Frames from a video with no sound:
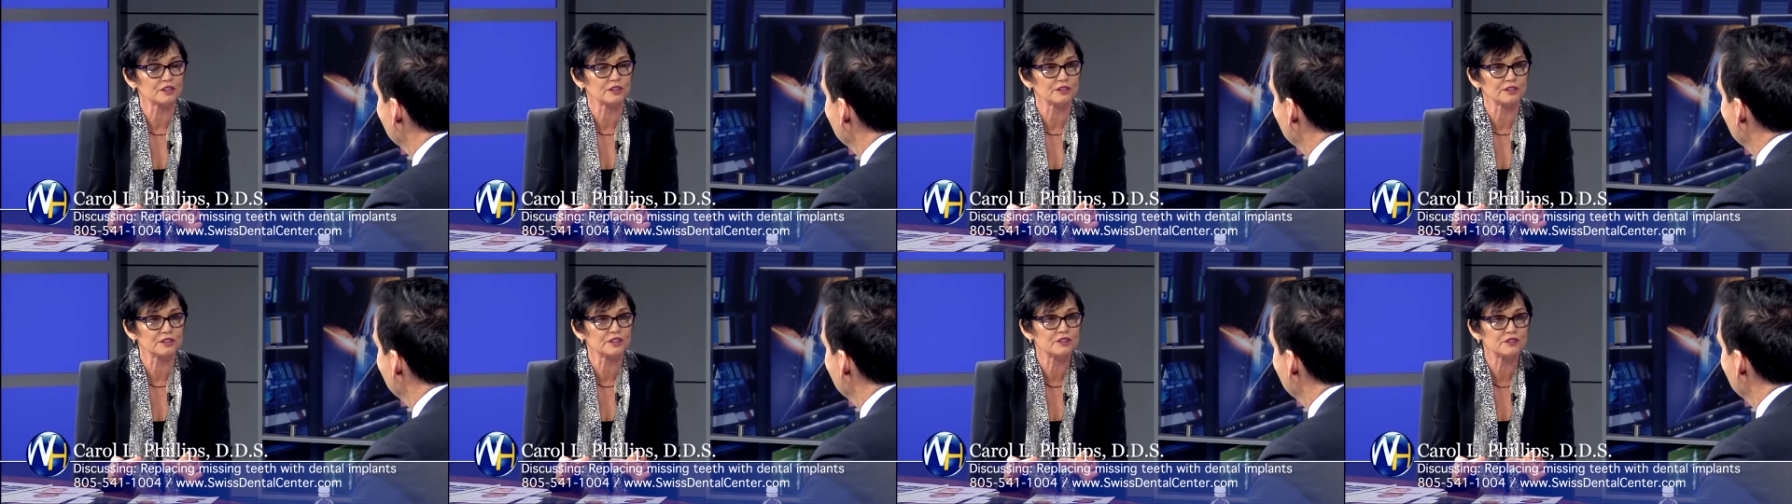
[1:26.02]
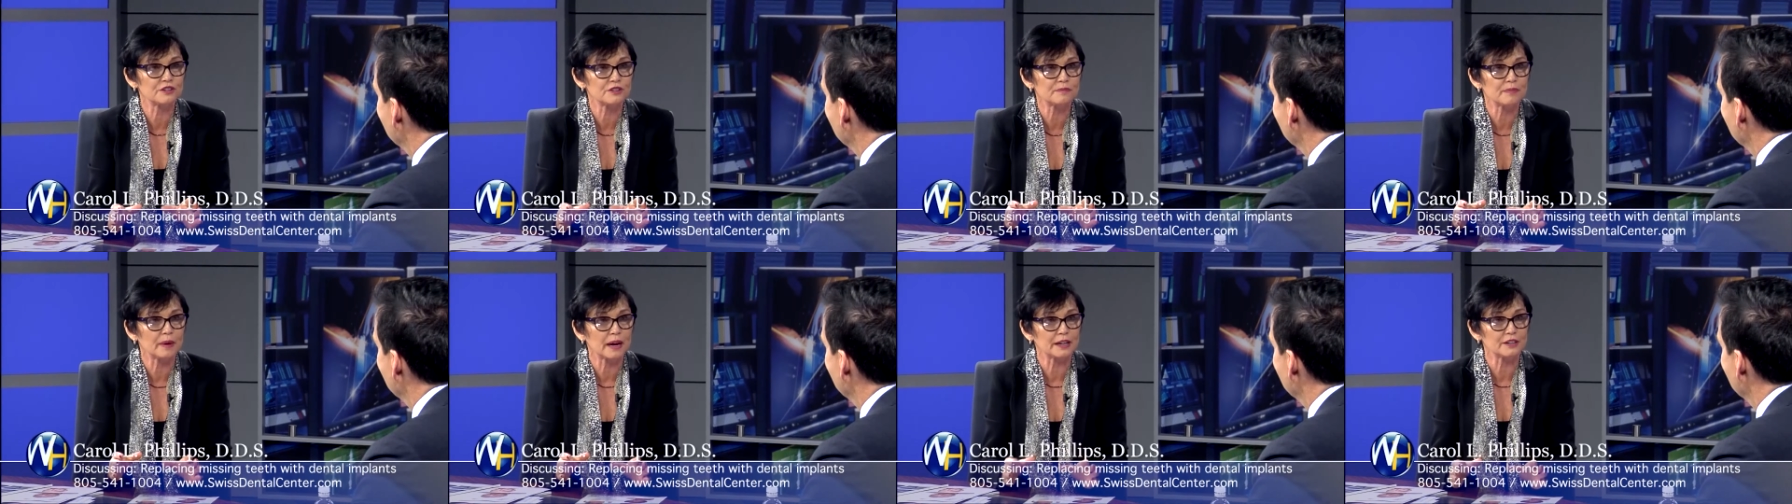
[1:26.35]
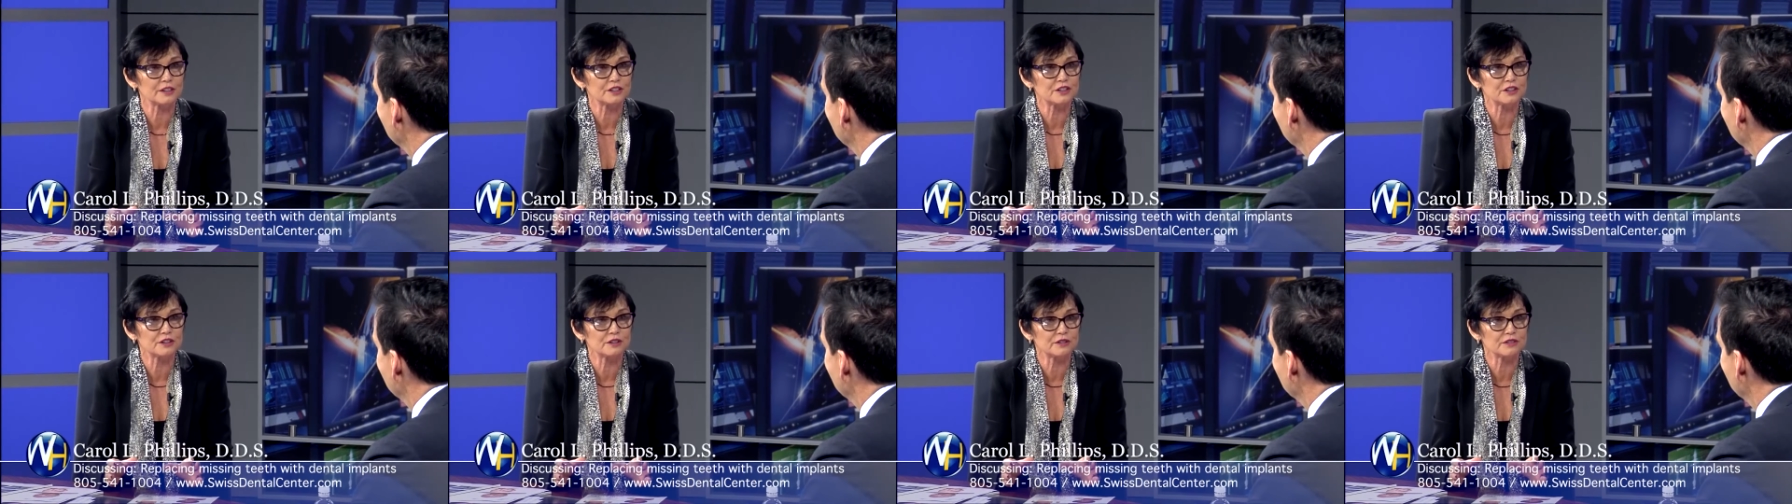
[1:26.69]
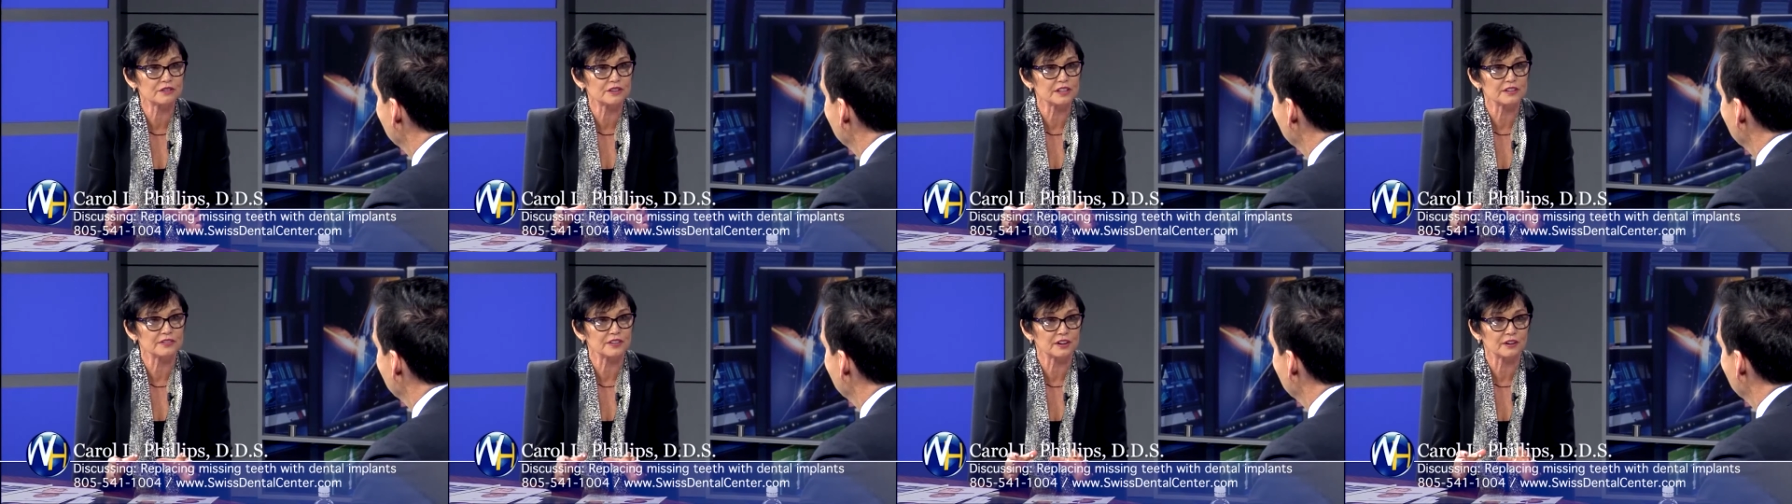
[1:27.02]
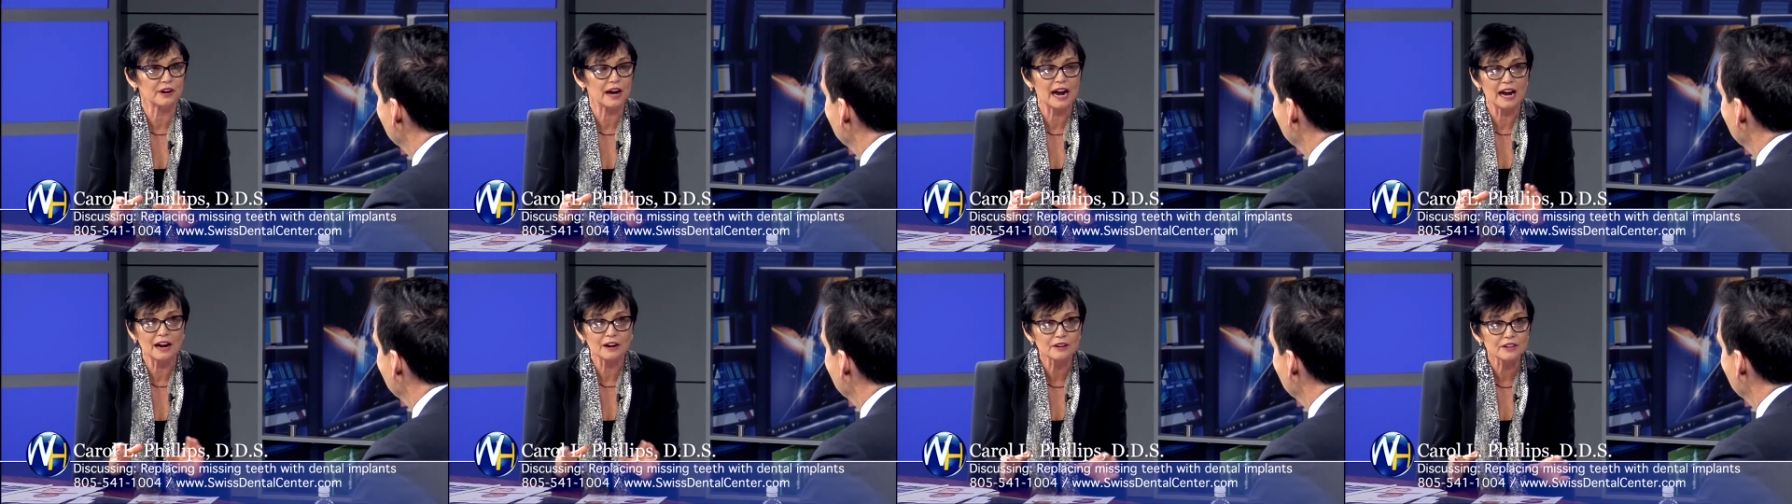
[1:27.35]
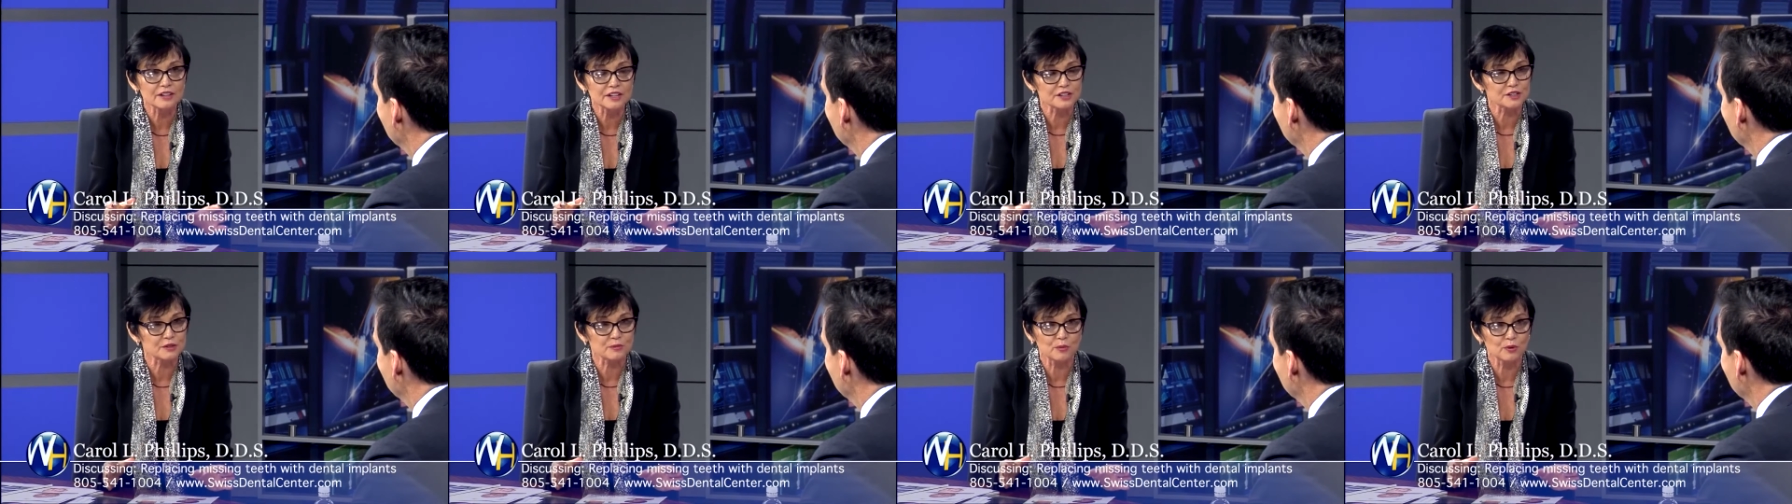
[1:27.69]
are tooth by tooth and they're out
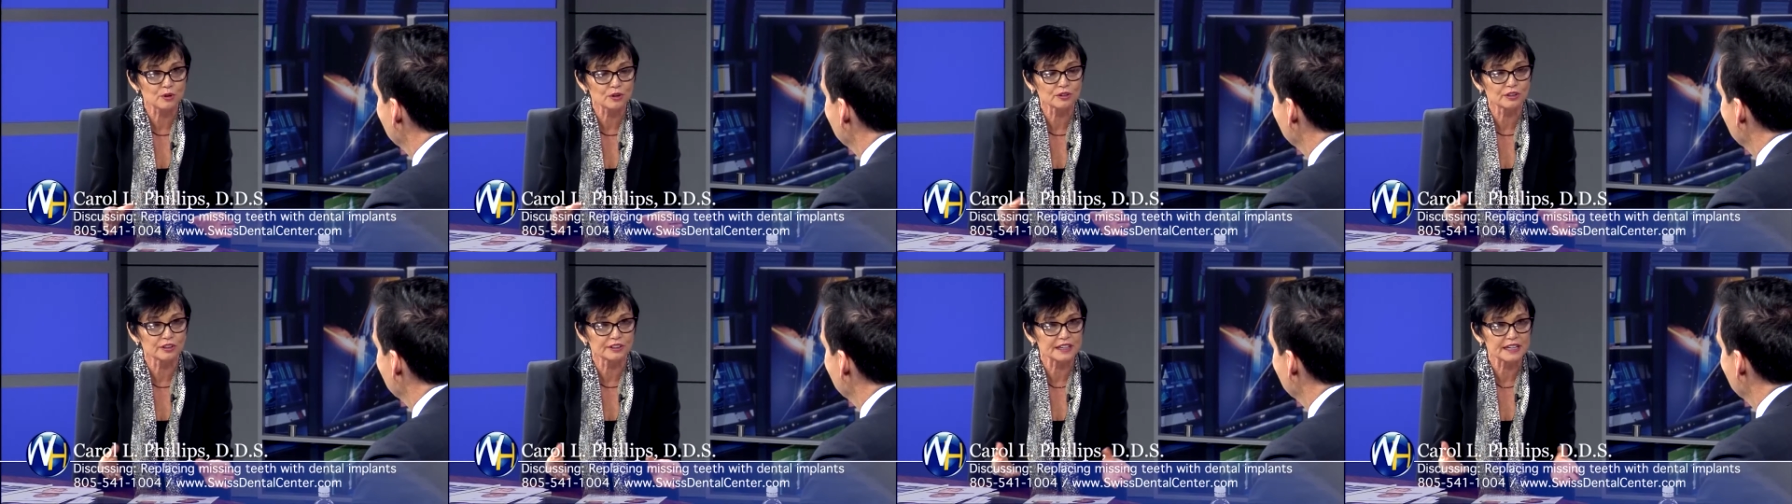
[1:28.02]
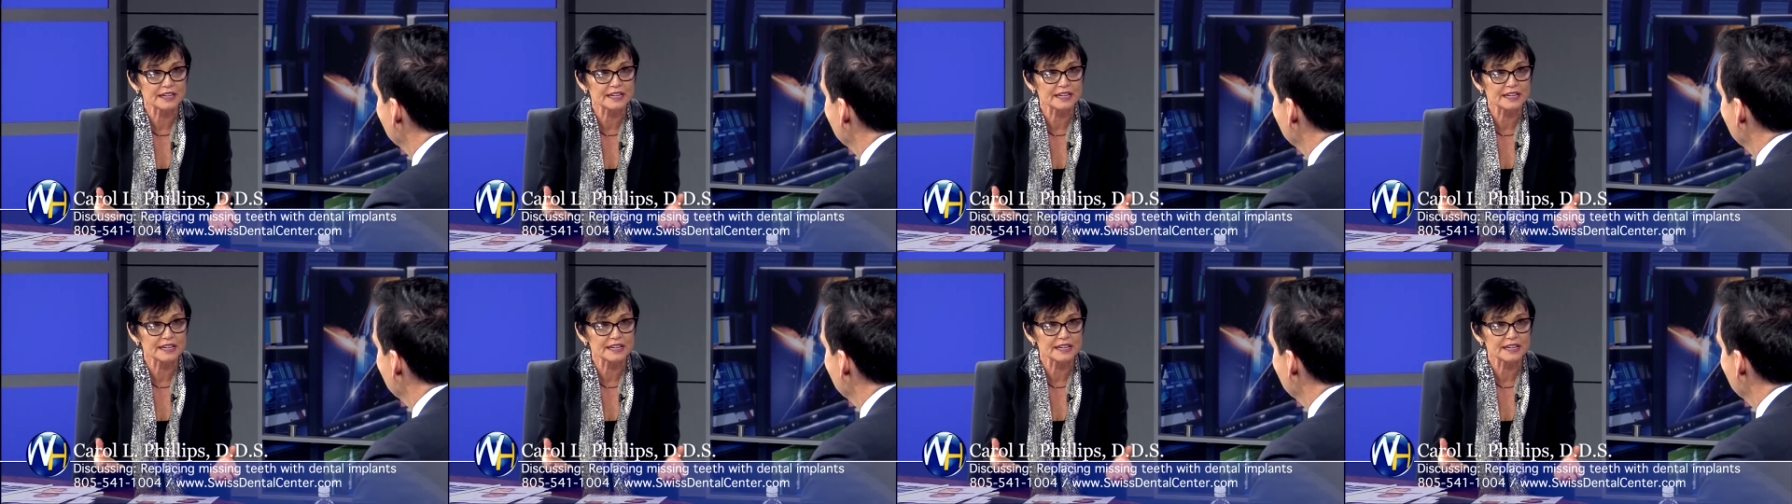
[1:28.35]
of this world